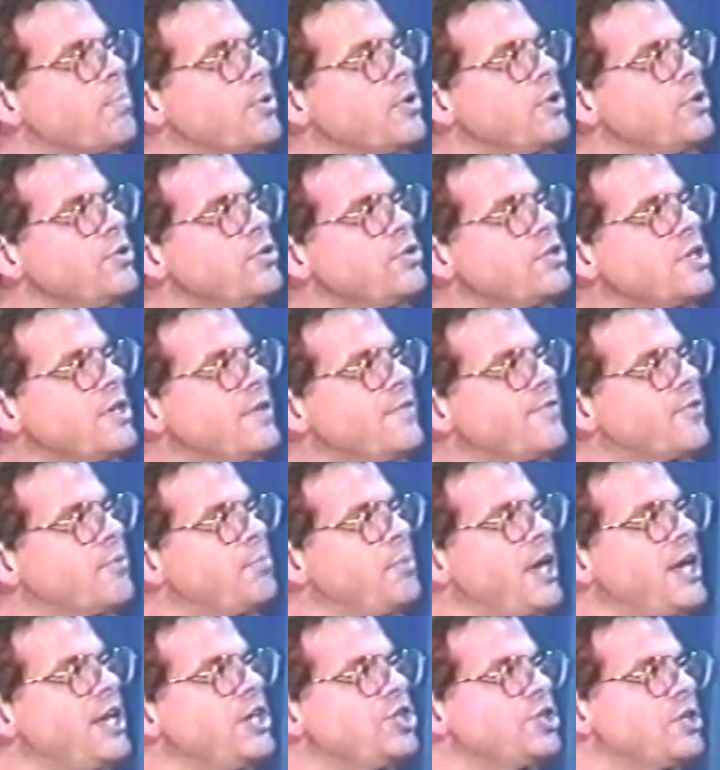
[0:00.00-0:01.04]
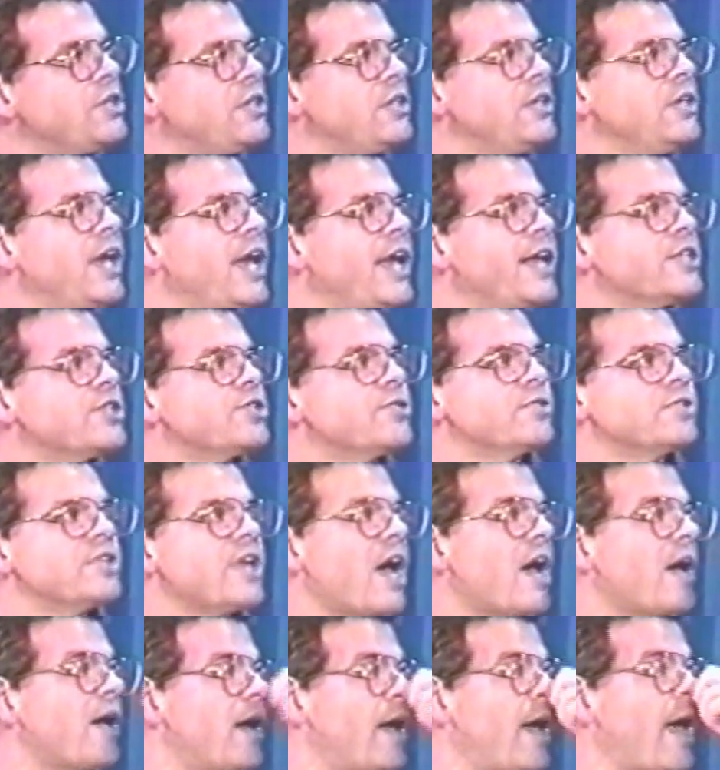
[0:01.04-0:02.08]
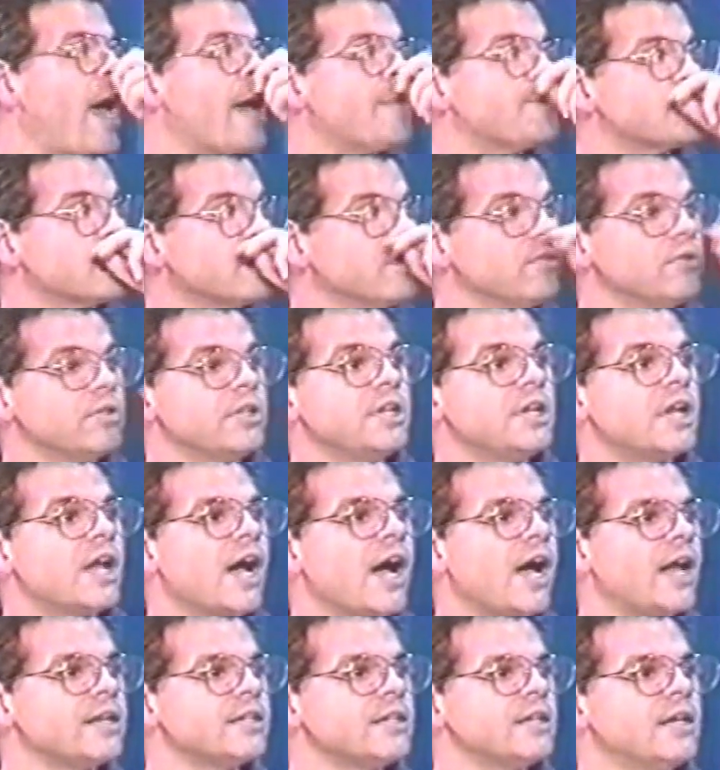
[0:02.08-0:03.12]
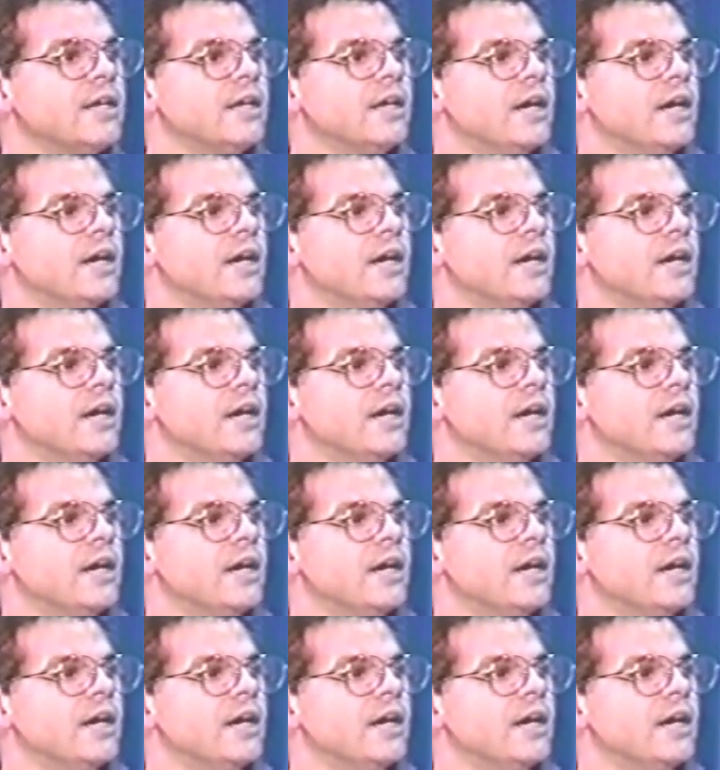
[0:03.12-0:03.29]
produce information? The answer is absolutely not.